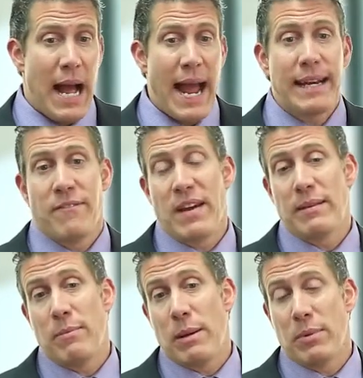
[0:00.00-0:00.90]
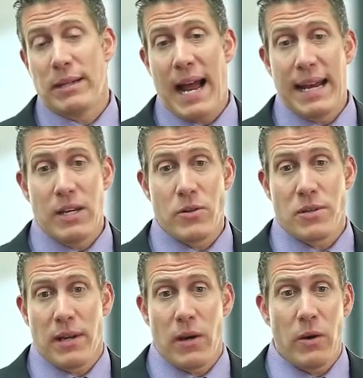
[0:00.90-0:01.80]
had a family member die years
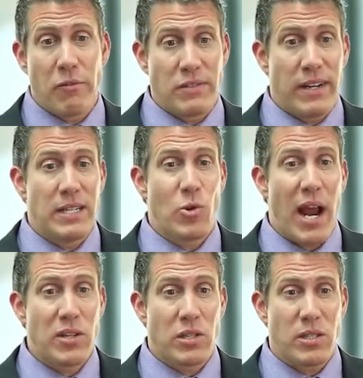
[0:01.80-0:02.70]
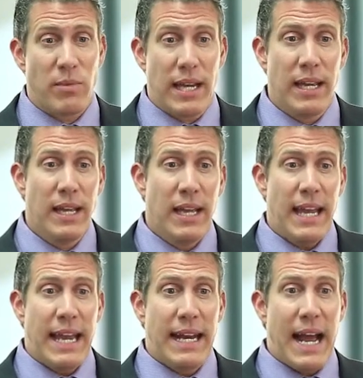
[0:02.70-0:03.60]
ago, and it was very tragic to me,
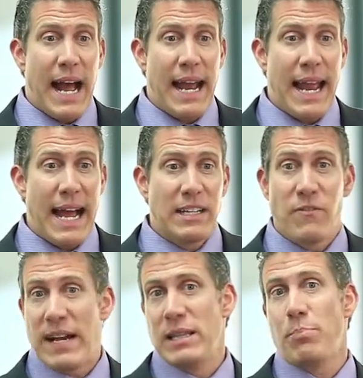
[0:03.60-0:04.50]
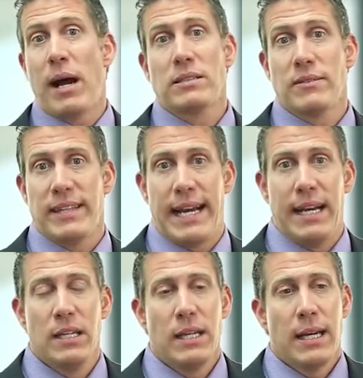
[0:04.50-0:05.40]
and I had to find the positive of
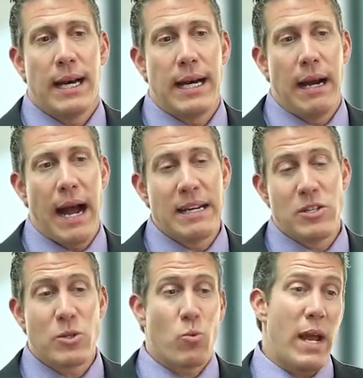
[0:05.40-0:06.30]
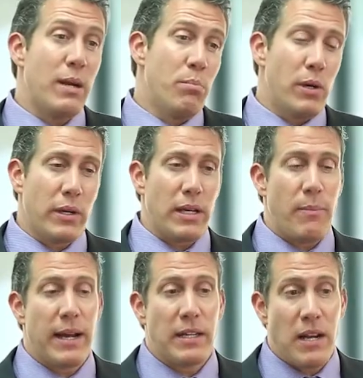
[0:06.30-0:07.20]
that. I just read a book
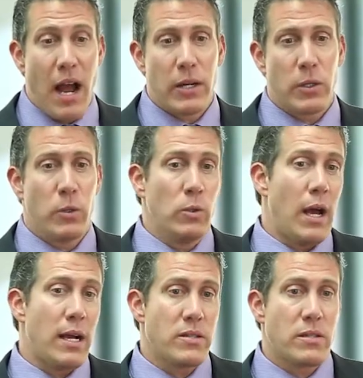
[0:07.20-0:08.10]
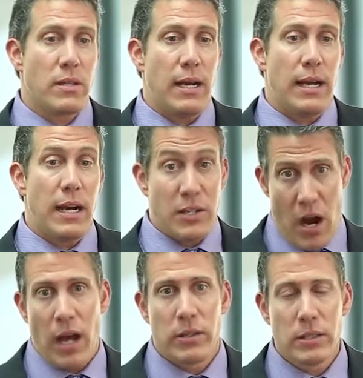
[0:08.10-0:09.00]
about a daughter who lost a
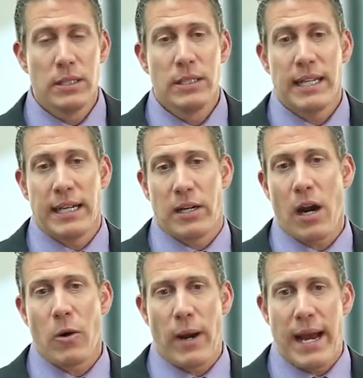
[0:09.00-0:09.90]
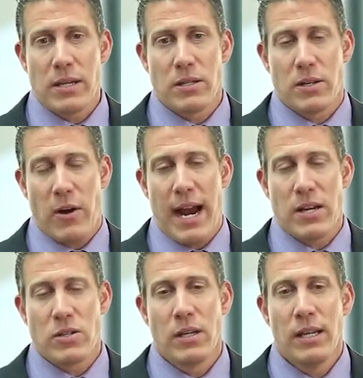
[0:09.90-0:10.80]
daughter in a car
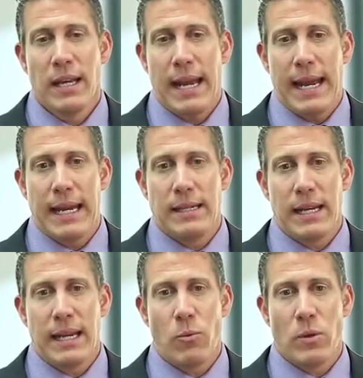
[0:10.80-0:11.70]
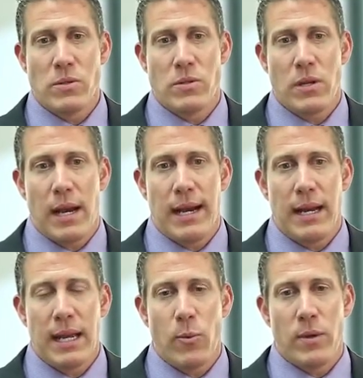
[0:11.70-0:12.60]
crash, and it
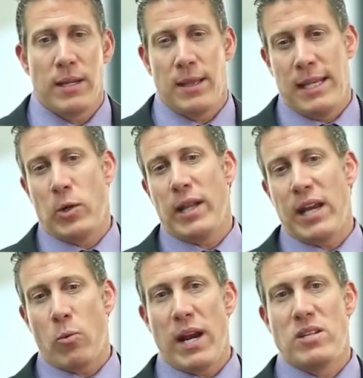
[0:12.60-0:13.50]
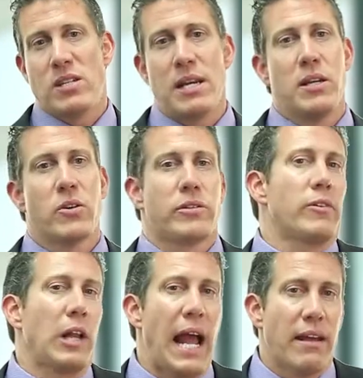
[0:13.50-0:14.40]
literally erased 10 years of
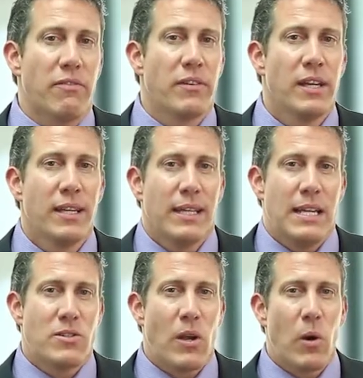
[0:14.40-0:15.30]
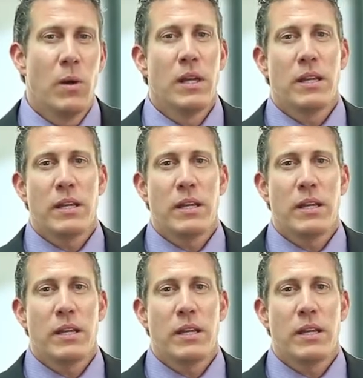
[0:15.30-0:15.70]
her life. And so,